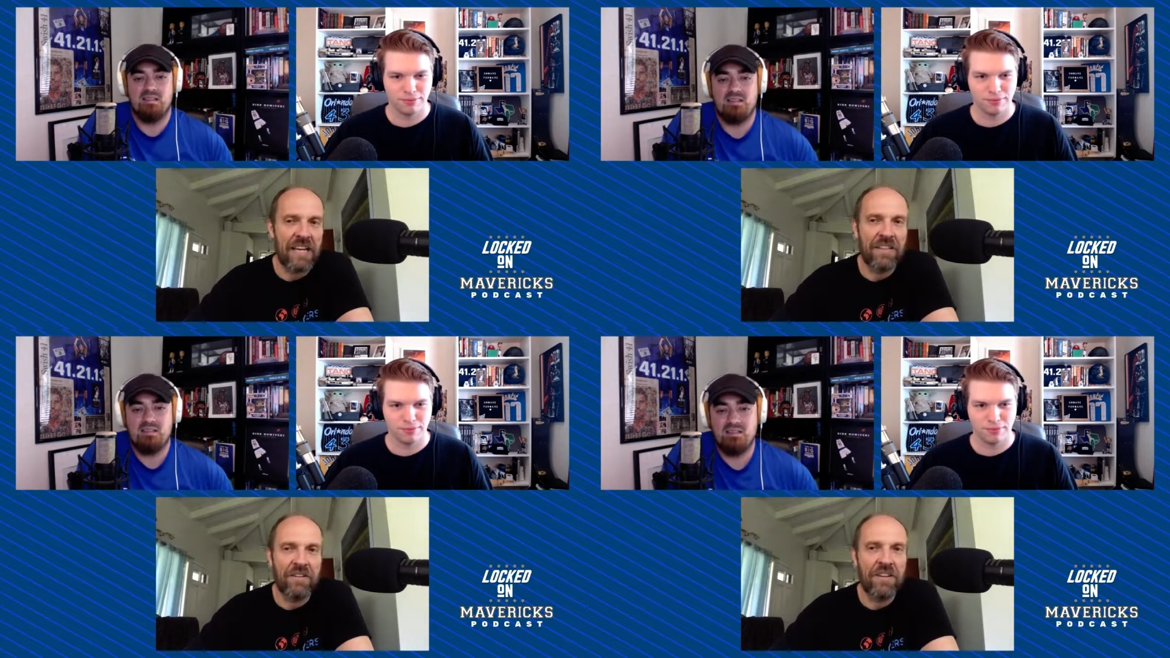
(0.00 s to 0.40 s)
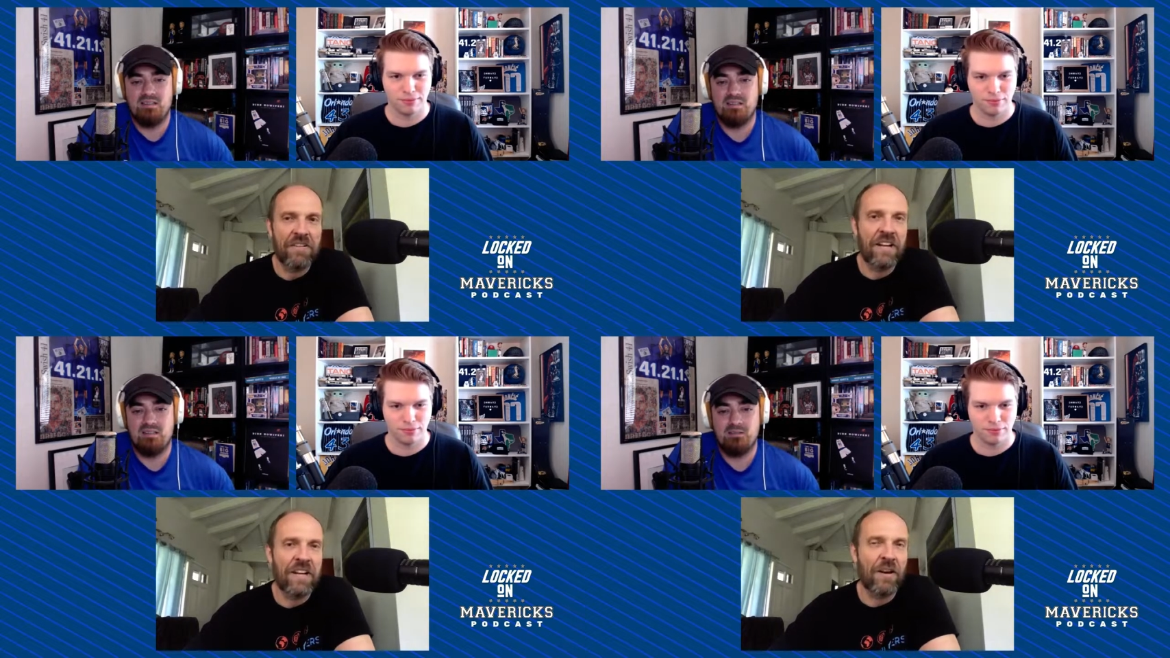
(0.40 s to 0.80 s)
Speaker 1: I, they're
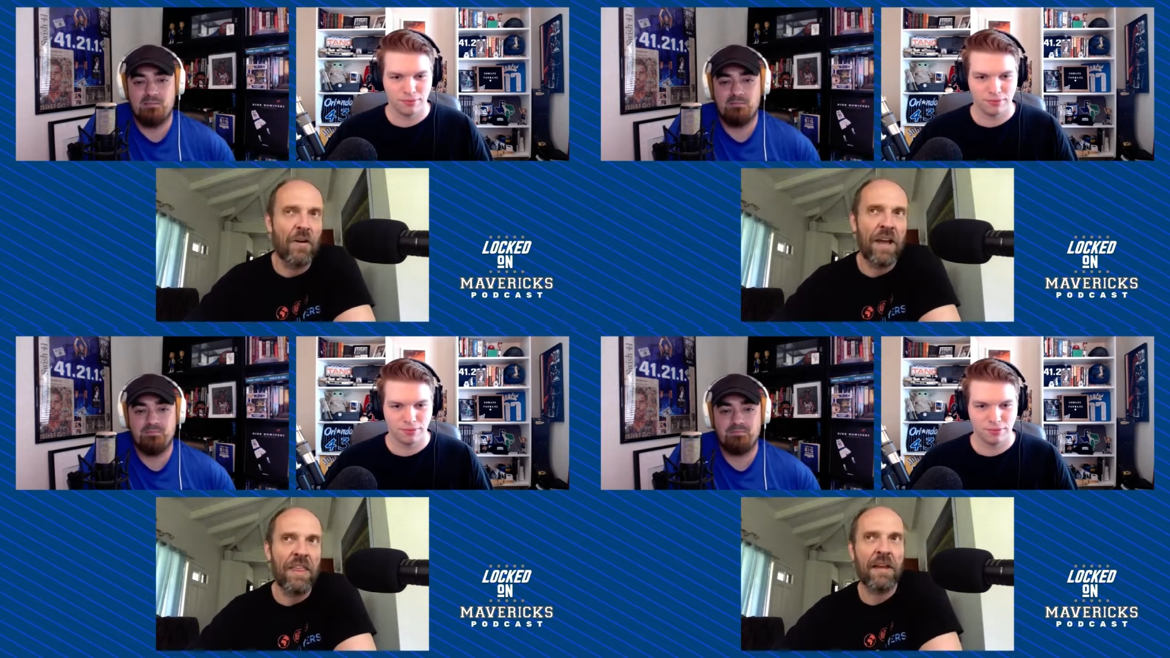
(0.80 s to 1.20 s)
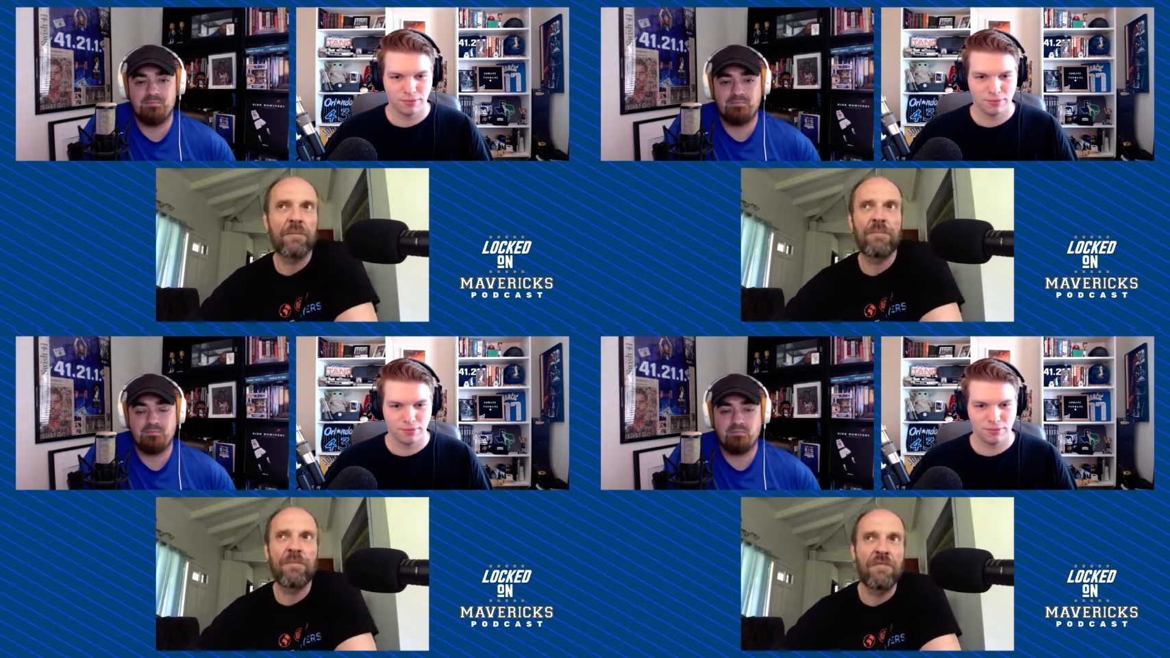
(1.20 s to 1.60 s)
either going to go, I
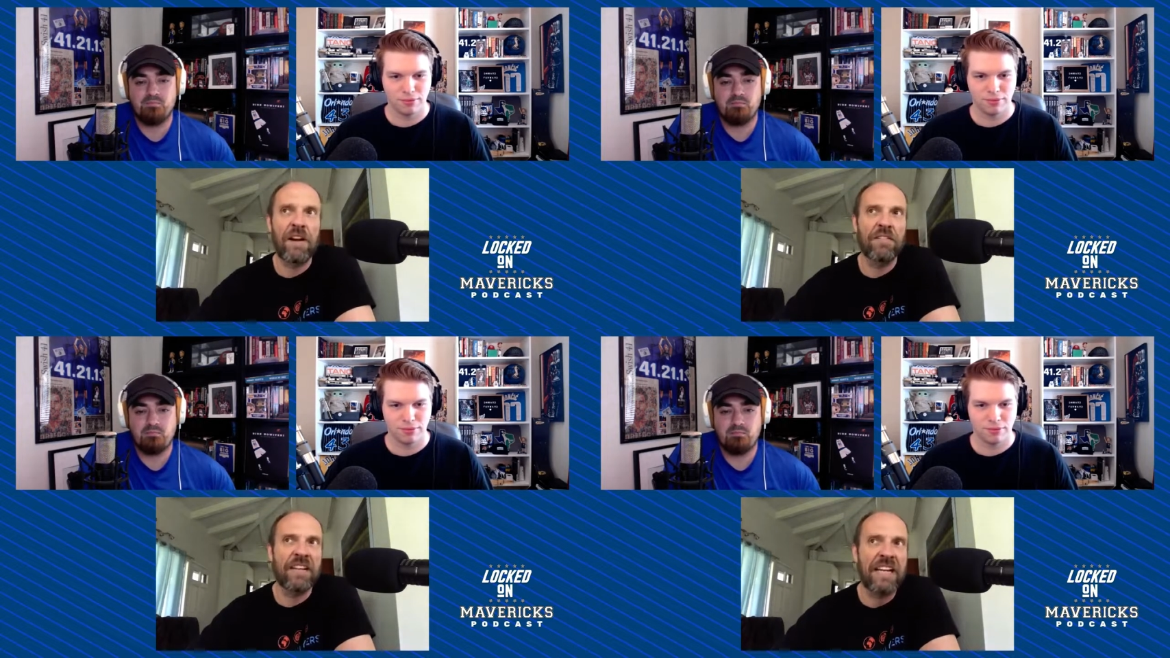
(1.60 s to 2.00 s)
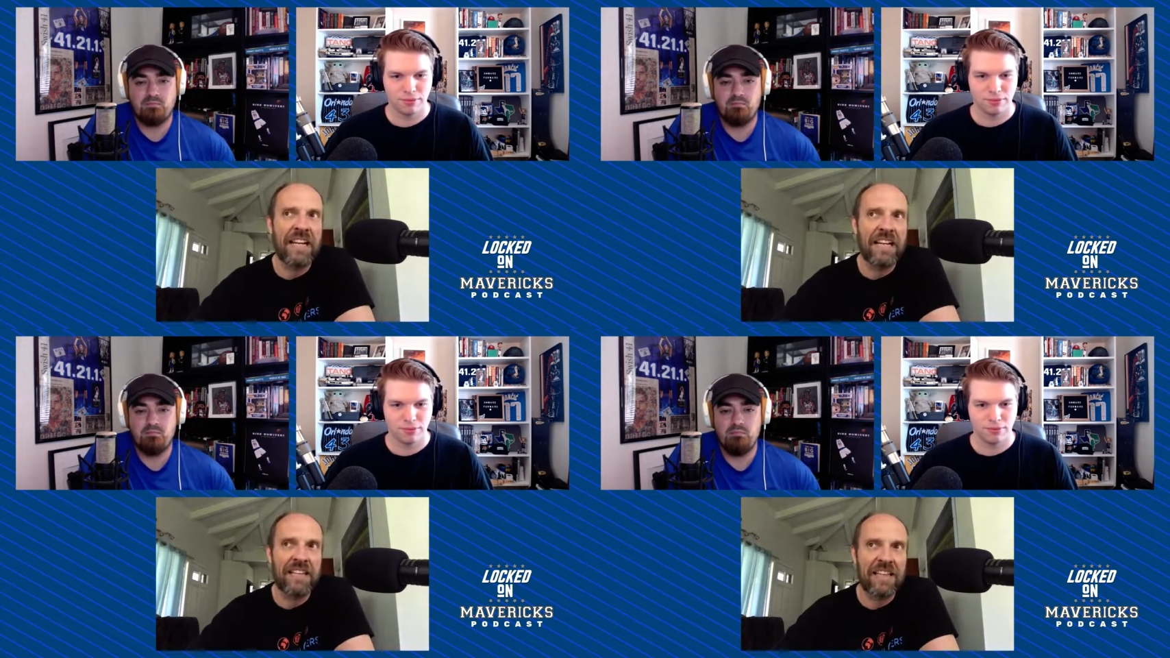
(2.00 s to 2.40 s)
think,
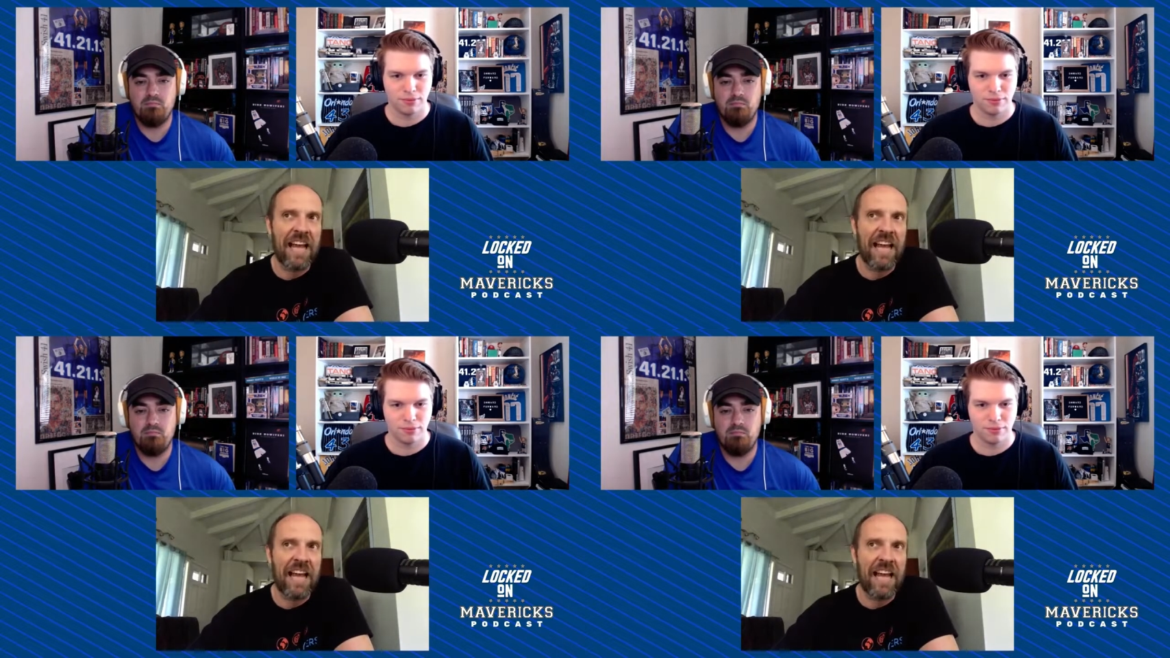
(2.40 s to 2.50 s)
fairly